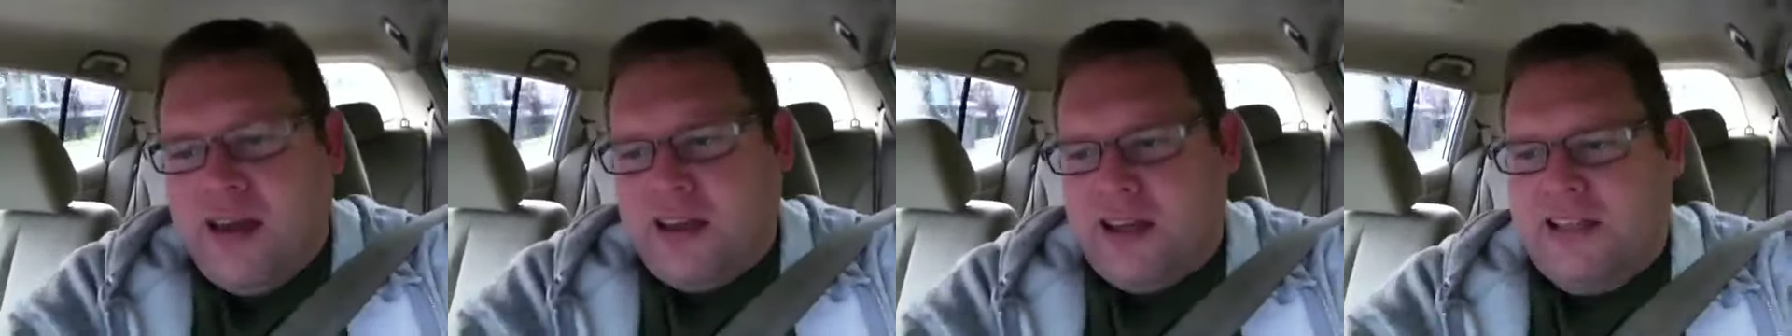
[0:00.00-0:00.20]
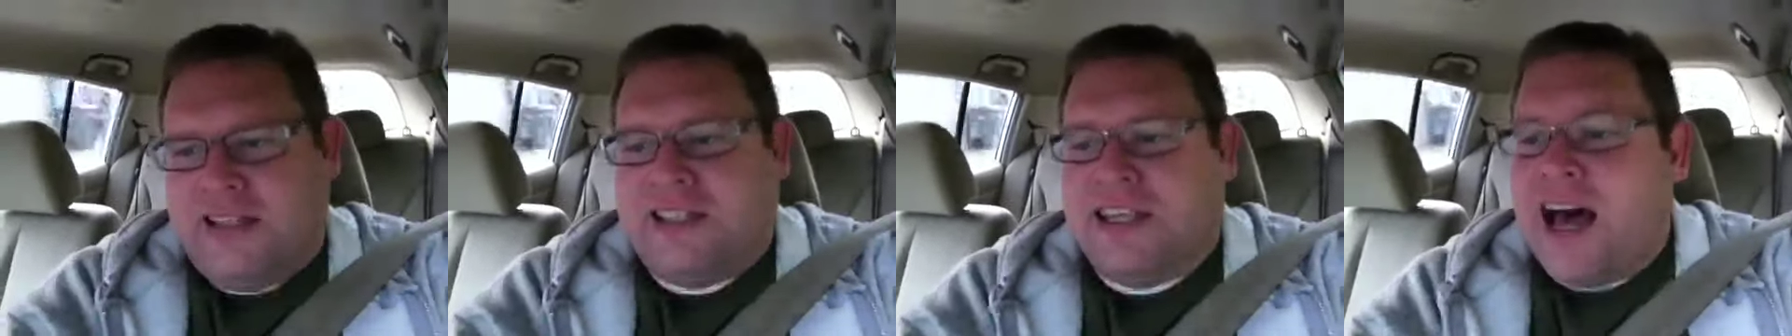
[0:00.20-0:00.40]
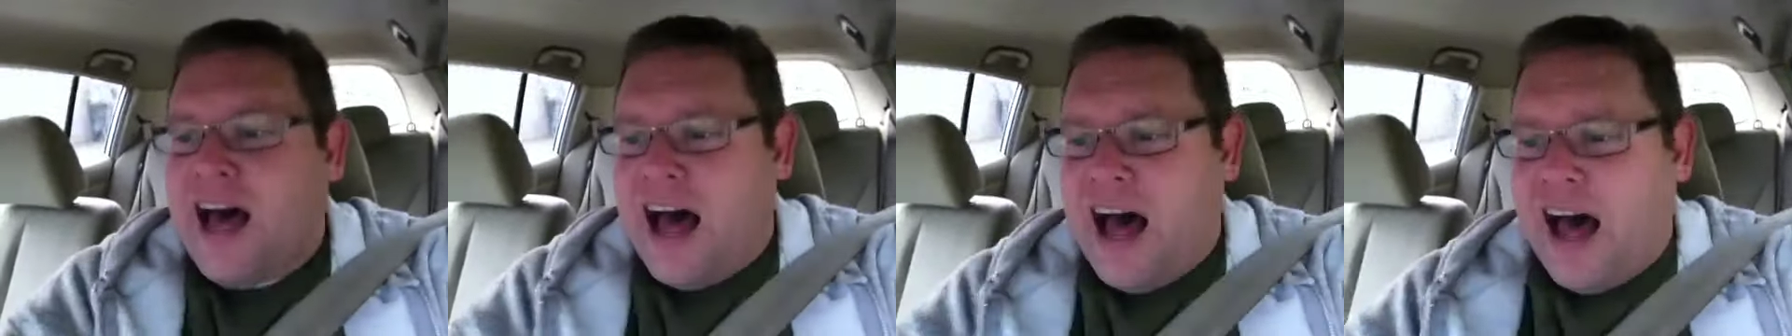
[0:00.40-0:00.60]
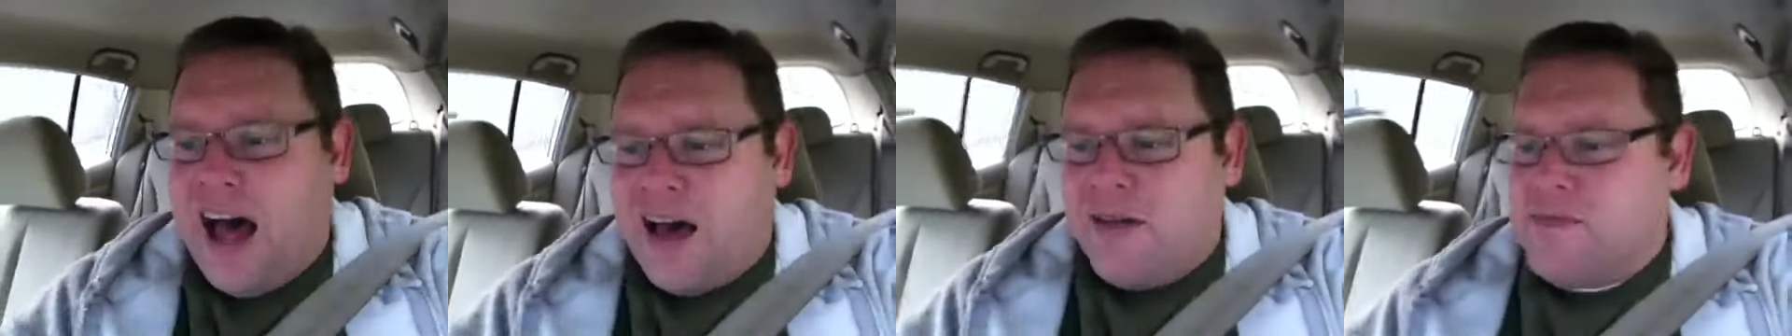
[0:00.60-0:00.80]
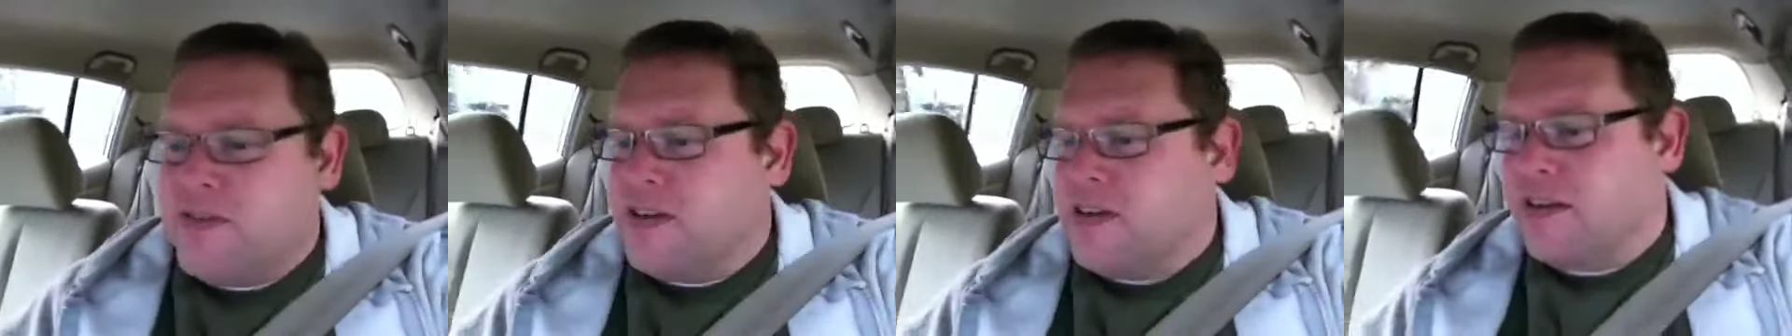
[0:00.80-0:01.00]
It's
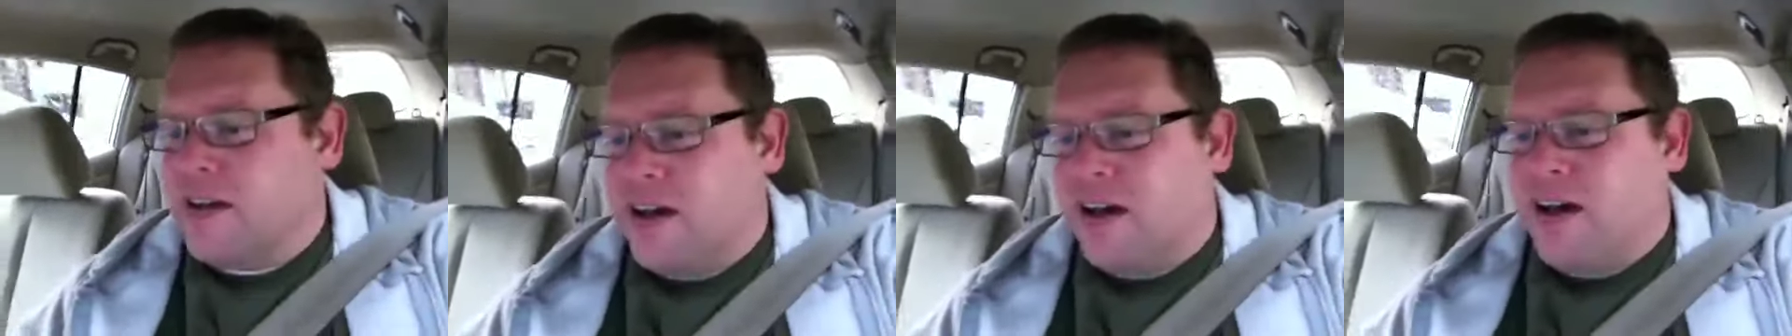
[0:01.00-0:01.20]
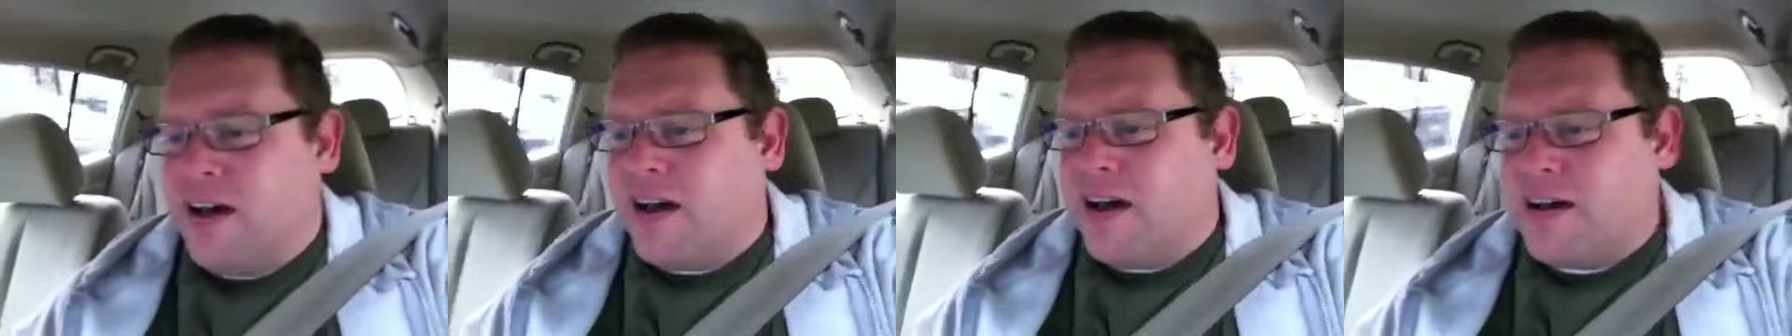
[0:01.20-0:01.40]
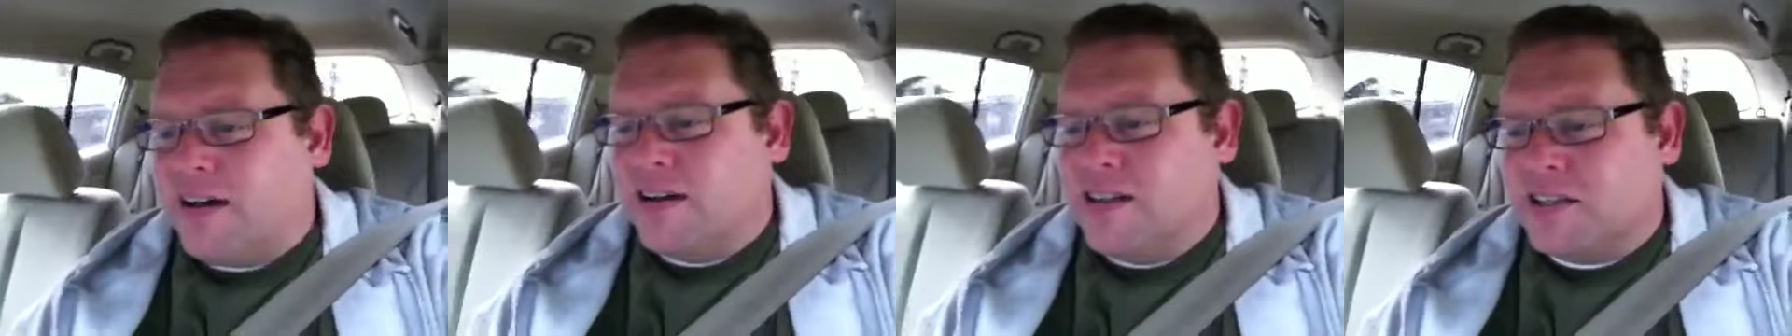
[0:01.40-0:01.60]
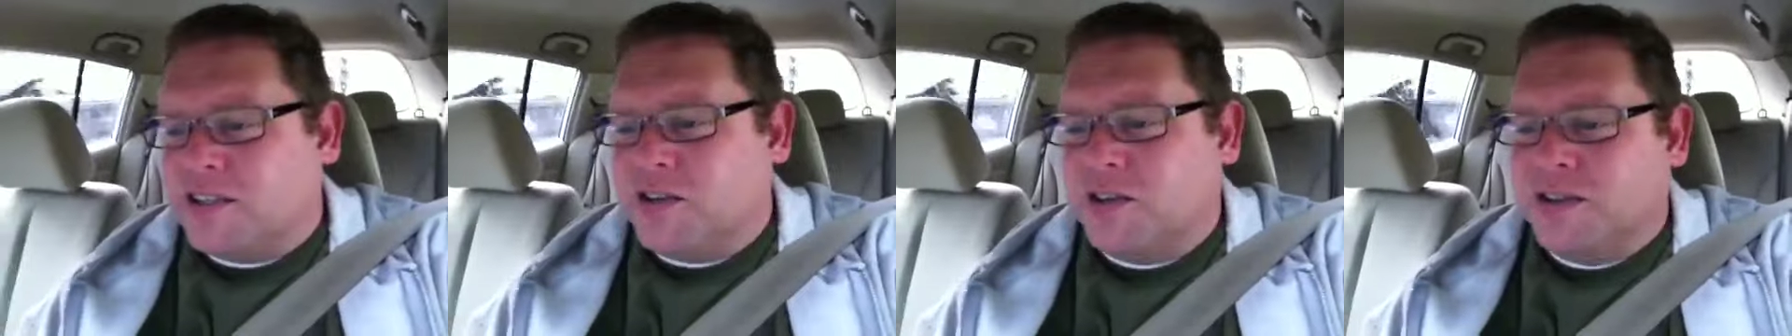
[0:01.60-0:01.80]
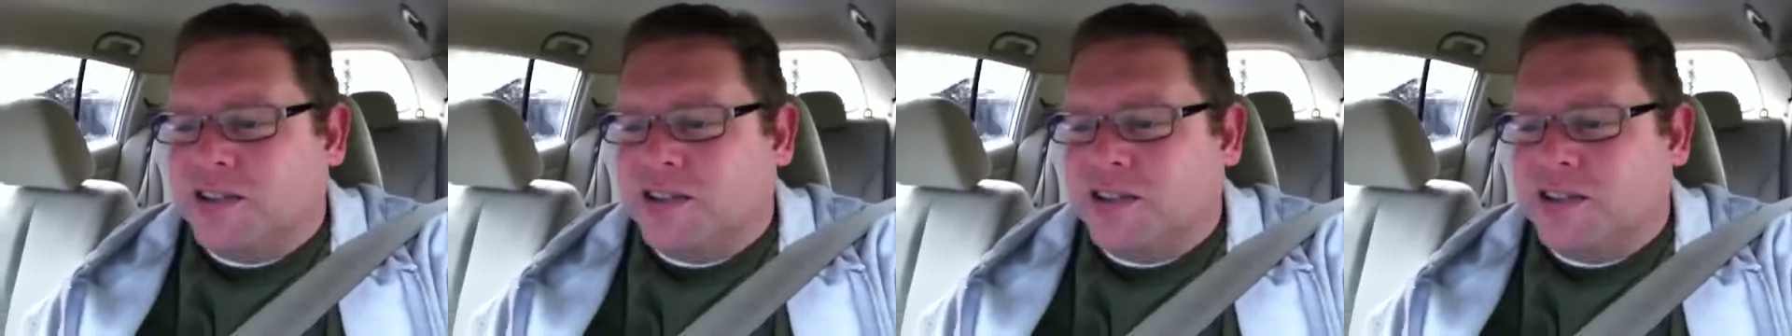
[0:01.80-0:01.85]
obvious you're